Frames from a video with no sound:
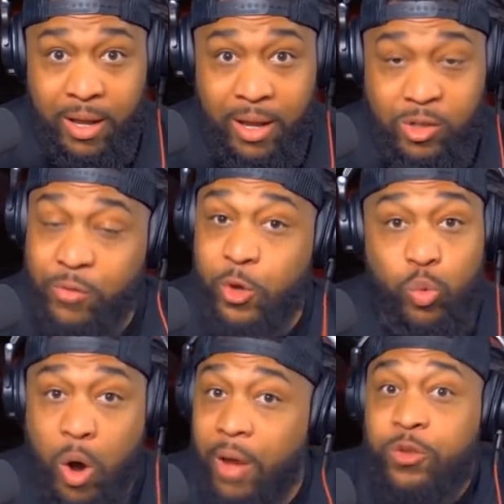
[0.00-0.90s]
So if you
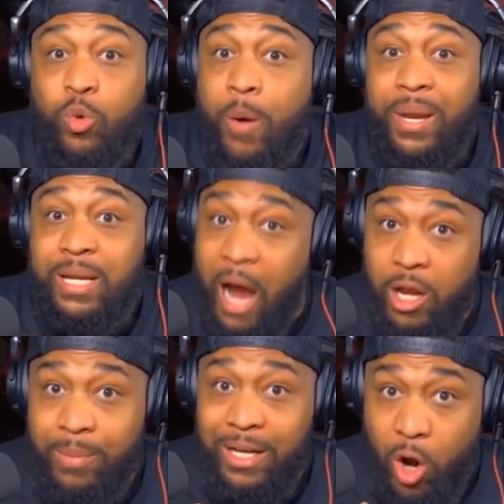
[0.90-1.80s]
want me to call
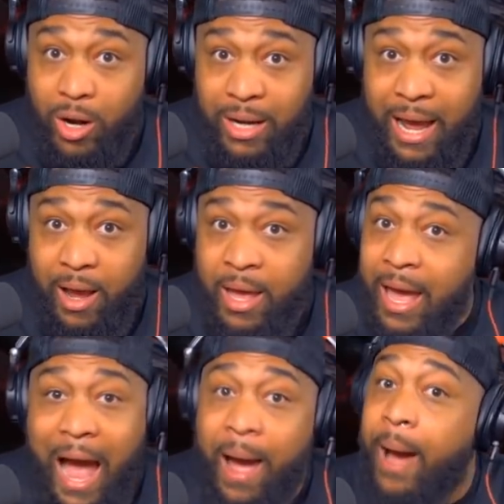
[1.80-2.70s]
you my daughter now,
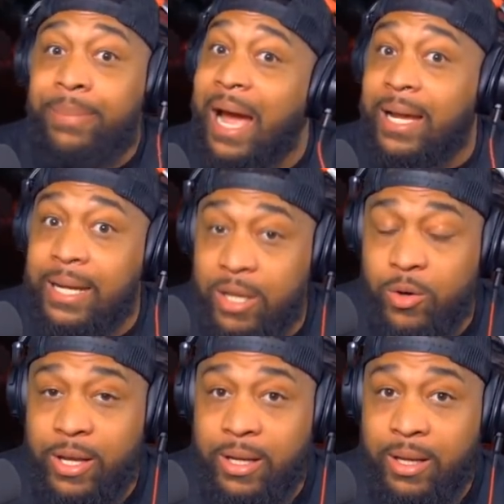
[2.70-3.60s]
I'm not gonna
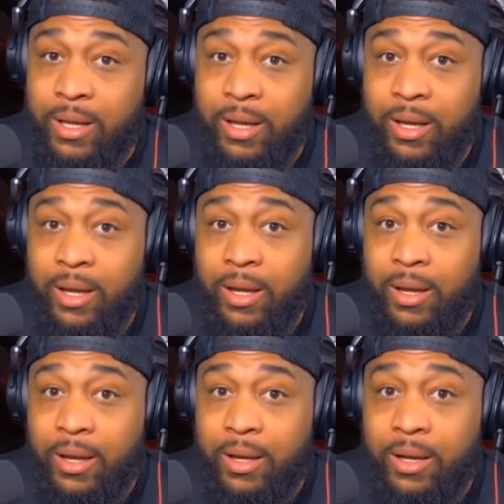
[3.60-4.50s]
do it.
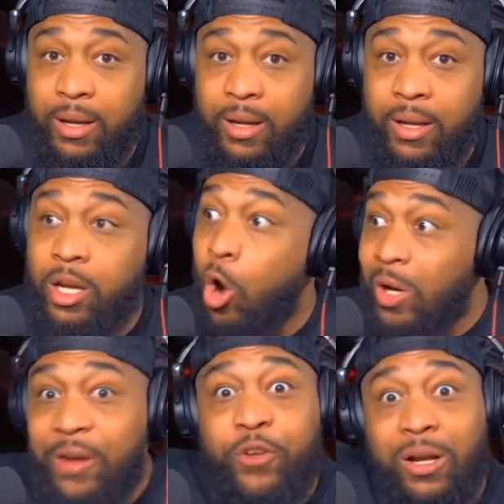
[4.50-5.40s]
Go
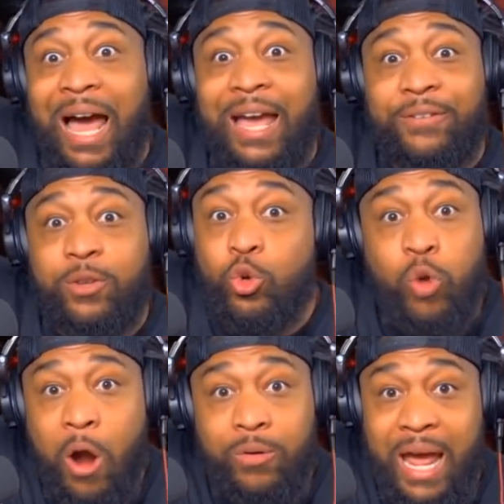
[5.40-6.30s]
live your life. You
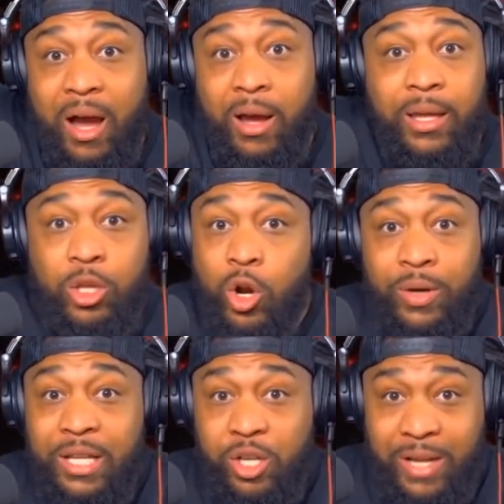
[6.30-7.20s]
grown now. You don't
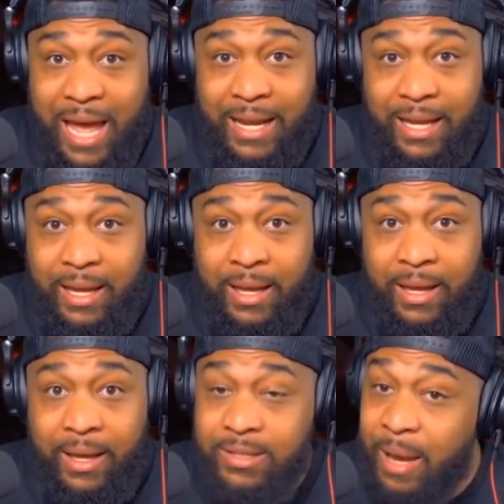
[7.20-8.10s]
need your daddy.
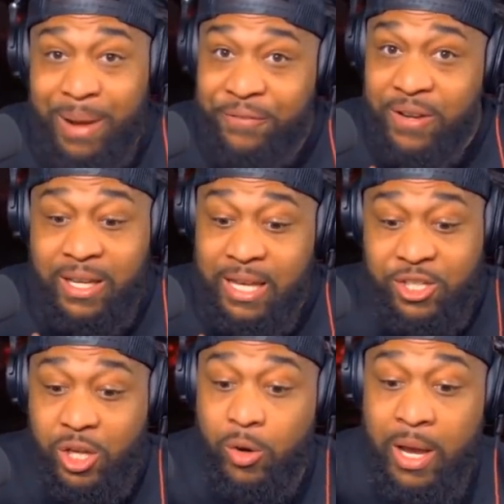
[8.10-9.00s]
Cause I'm not finna kiss your.